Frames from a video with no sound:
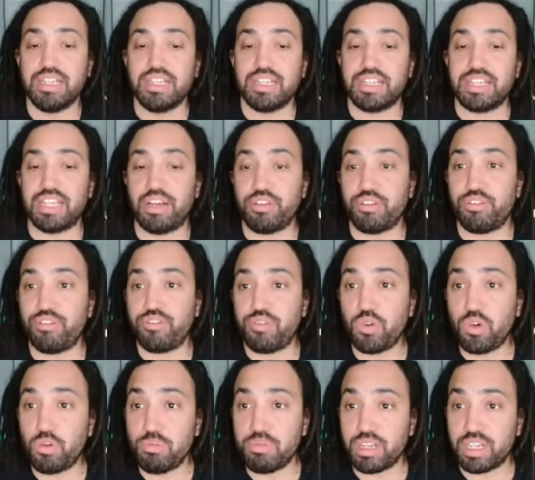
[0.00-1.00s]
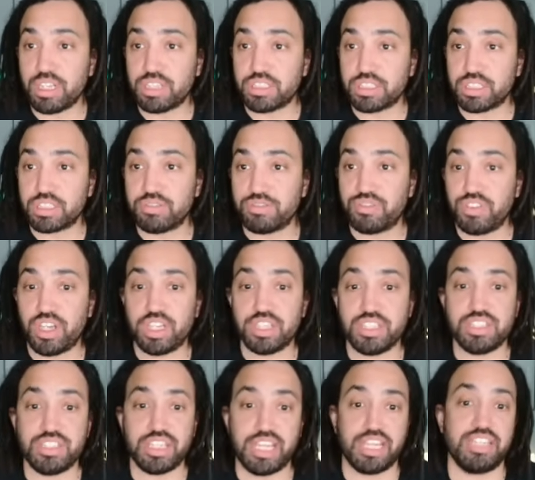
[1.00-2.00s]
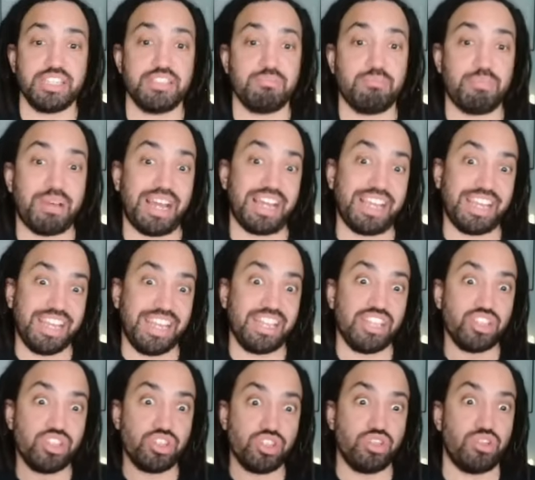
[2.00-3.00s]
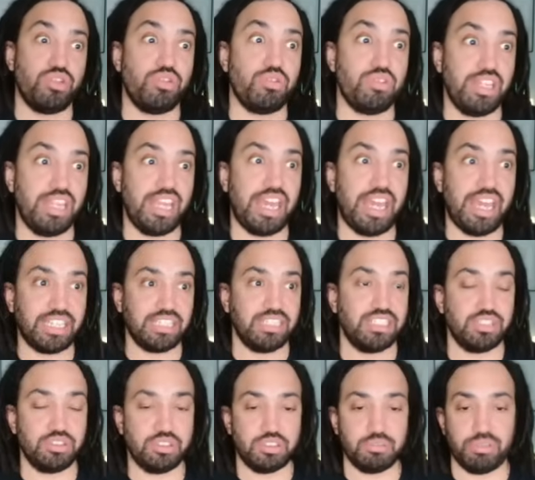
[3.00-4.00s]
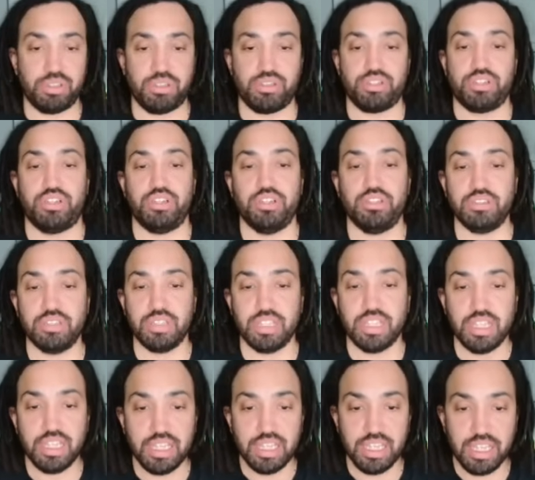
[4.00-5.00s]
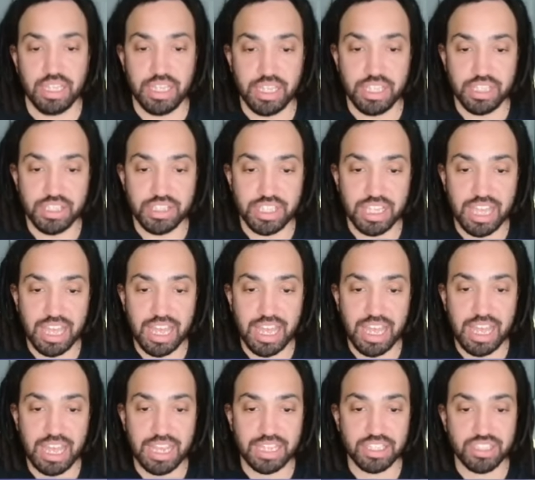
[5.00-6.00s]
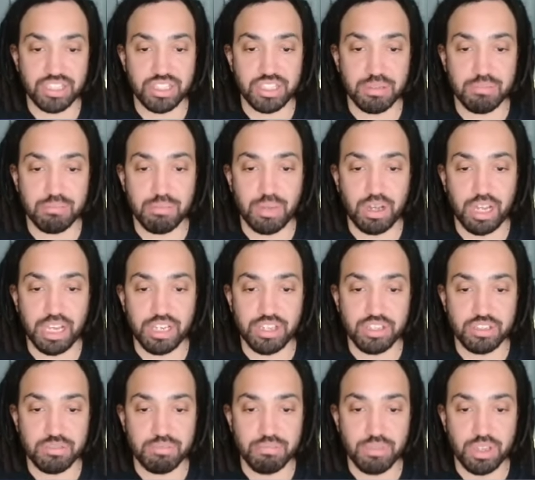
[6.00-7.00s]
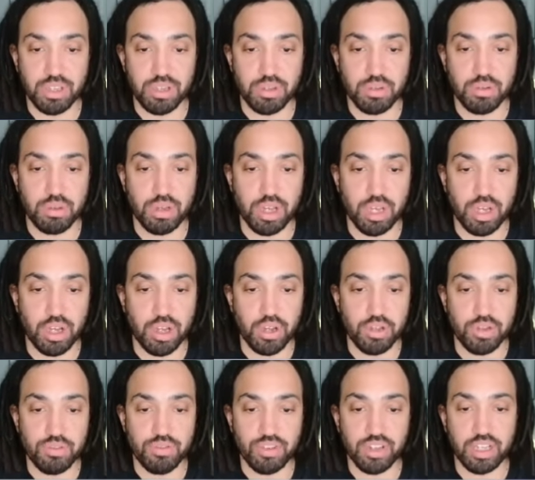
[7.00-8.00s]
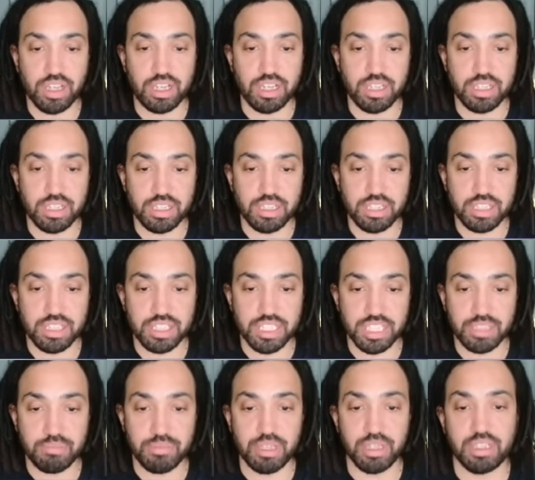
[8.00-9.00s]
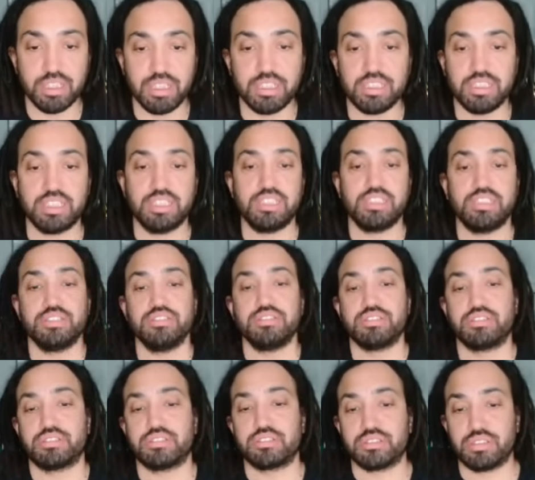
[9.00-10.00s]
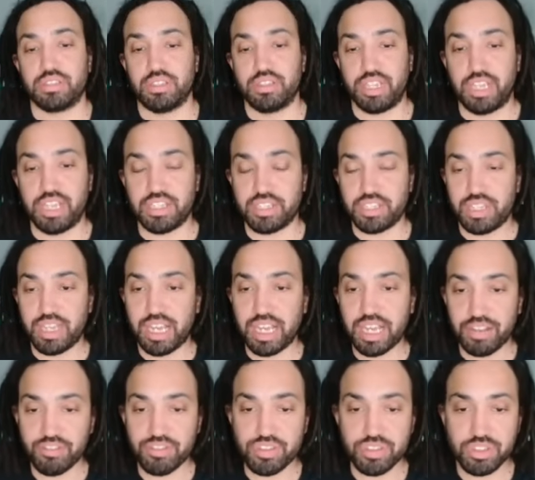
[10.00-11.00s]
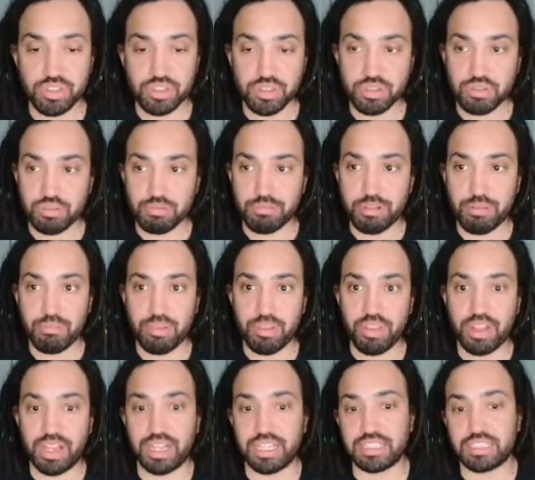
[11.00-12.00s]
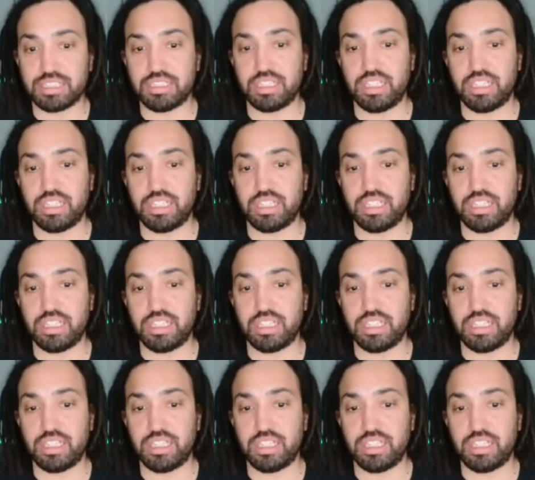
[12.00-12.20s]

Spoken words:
Now the formula to convert z's back into the x distribution is x minus mu over sigma. Okay, so you have to remember that